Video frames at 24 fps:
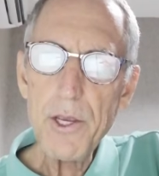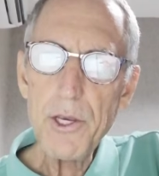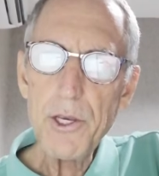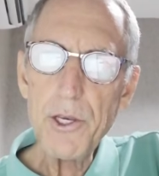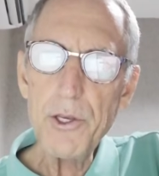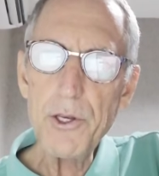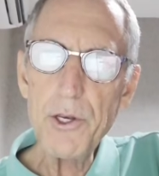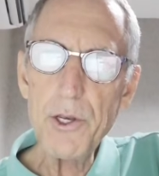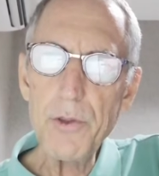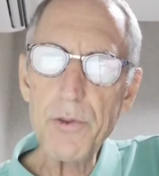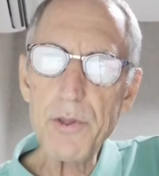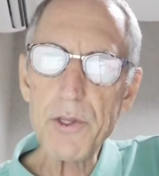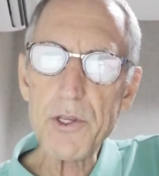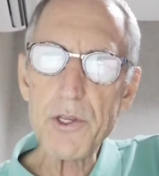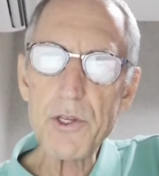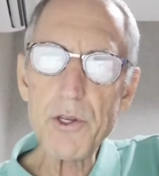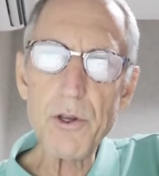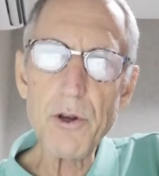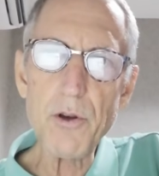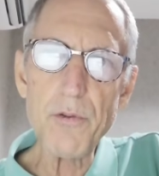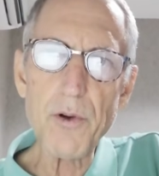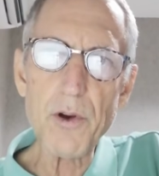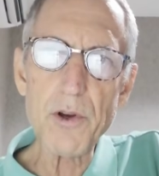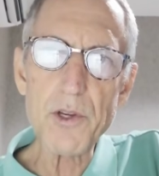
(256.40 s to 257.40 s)
You do this to
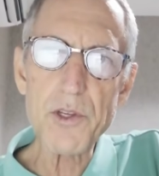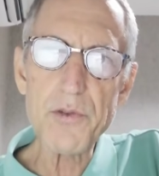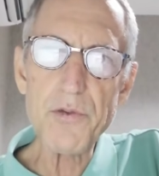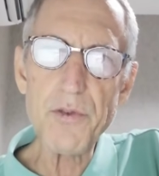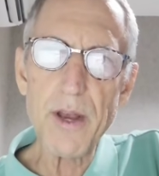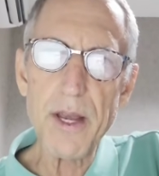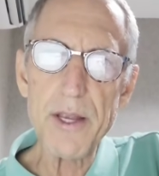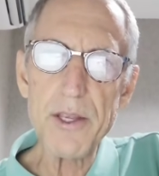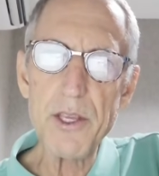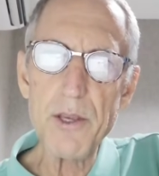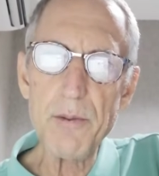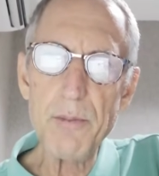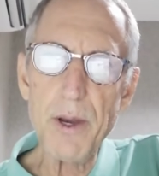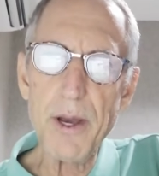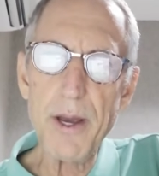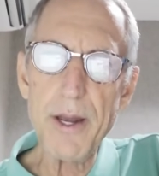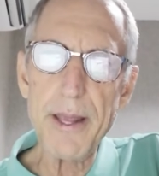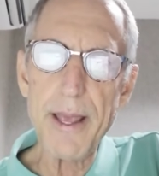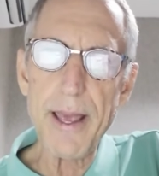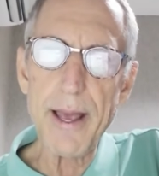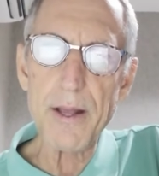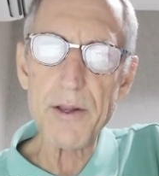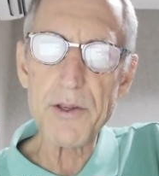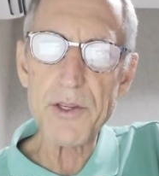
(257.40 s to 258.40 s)
diversify your
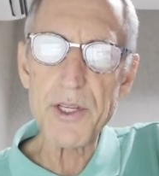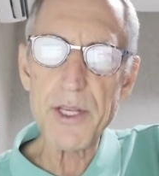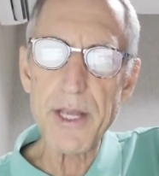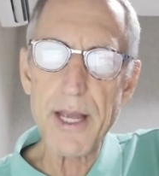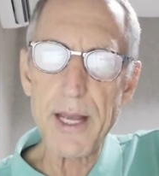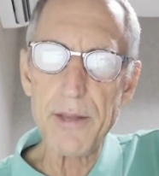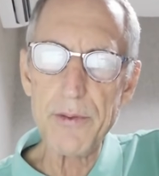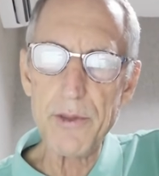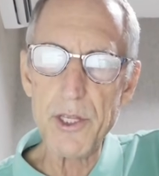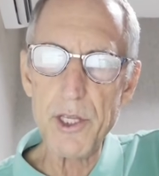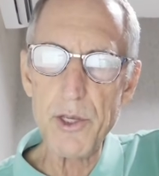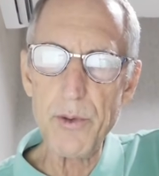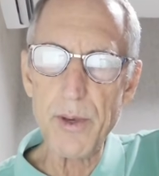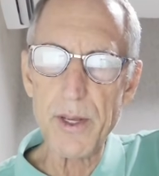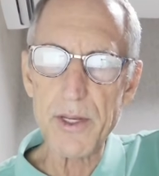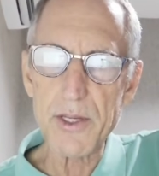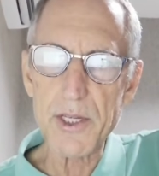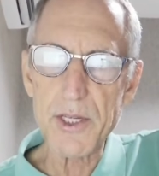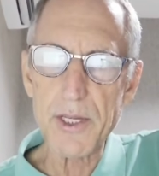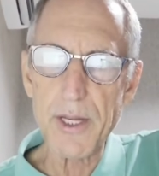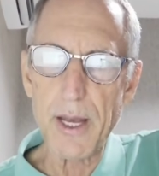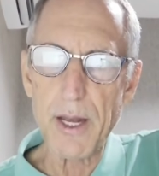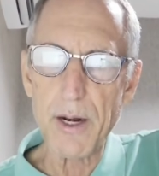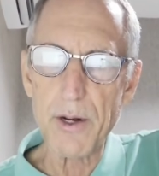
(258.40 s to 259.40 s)
money outside the U.S.
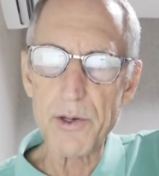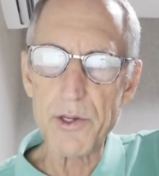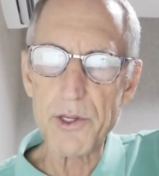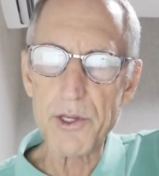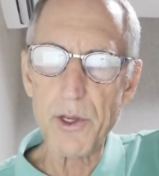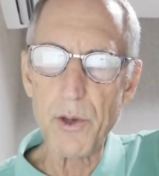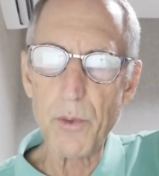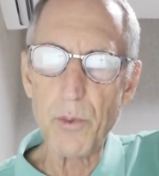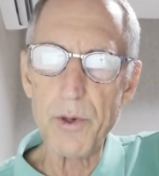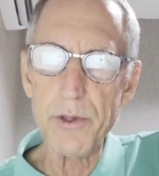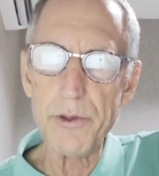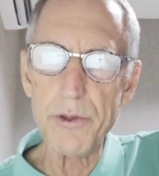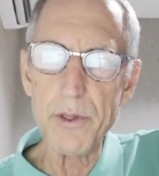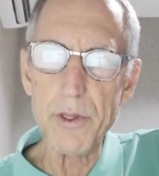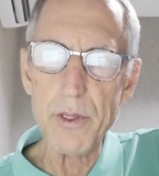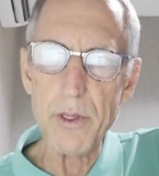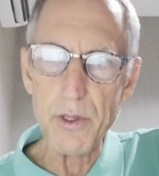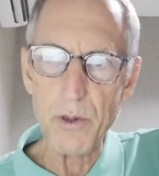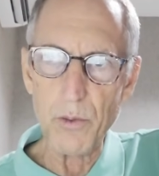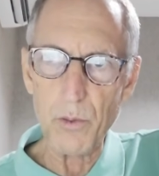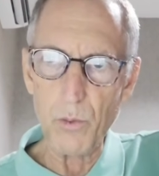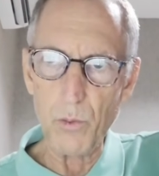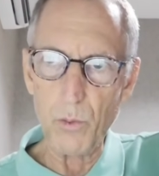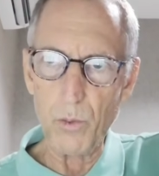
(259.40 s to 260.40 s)
dollar, so when
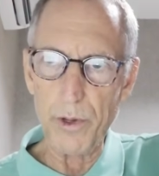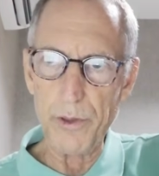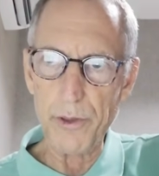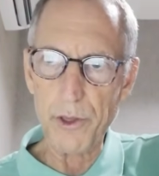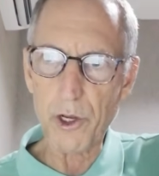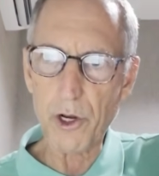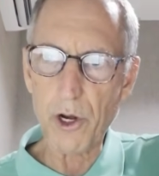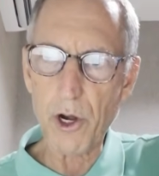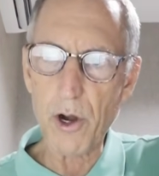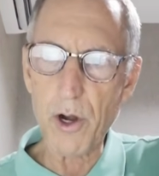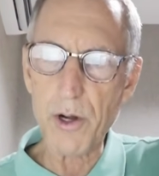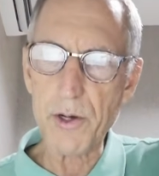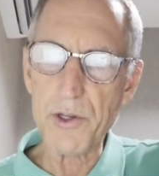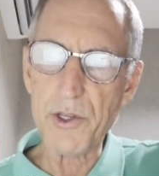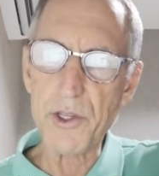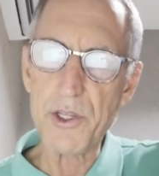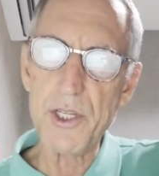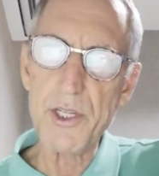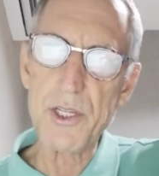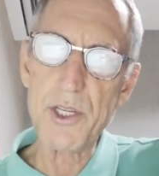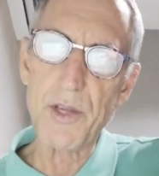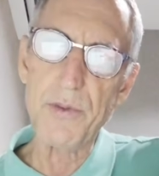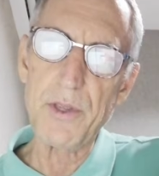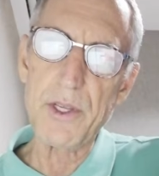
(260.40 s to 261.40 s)
the
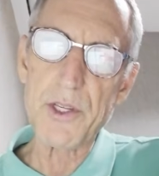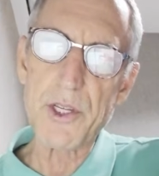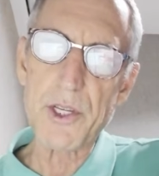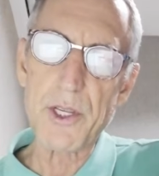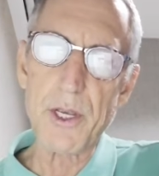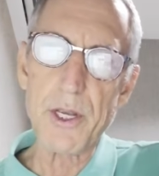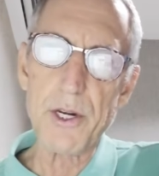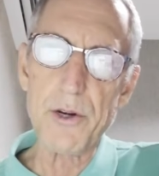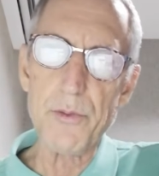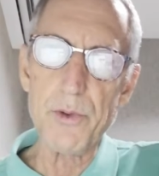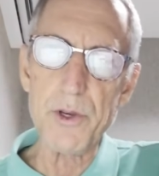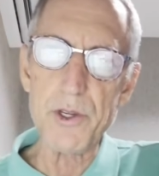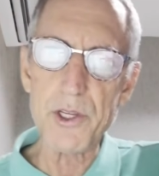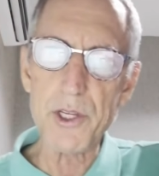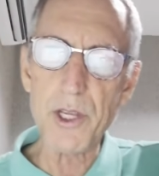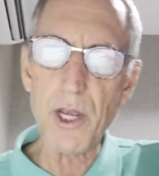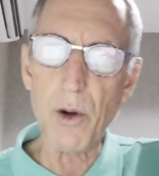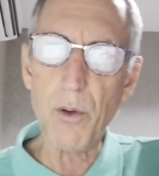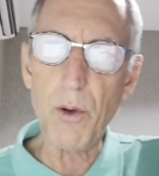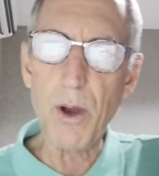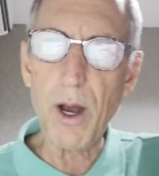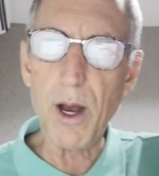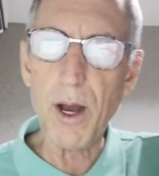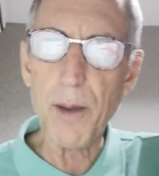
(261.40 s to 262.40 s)
currencies of these countries
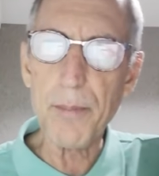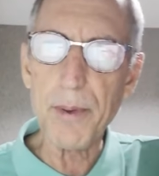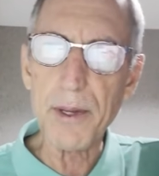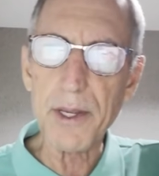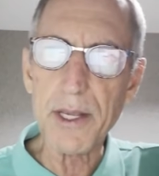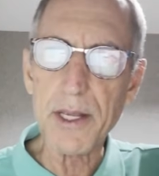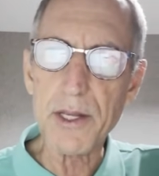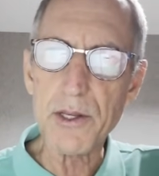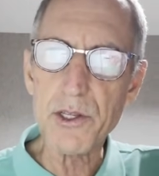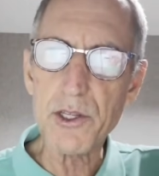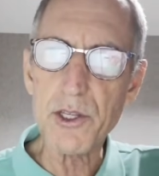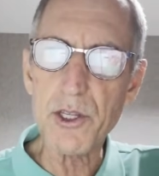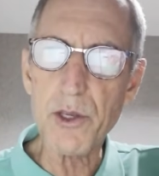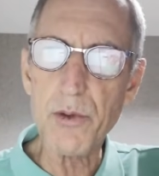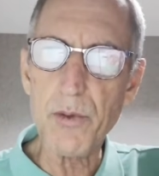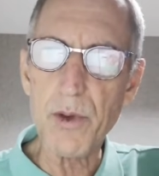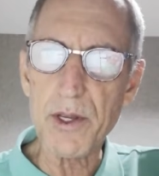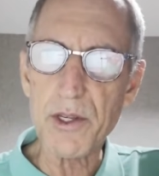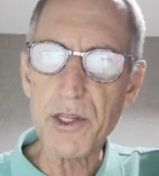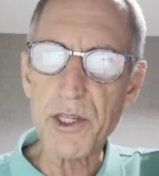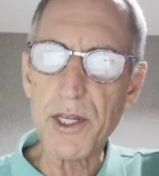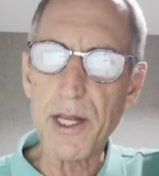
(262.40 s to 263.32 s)
go up against the U.S.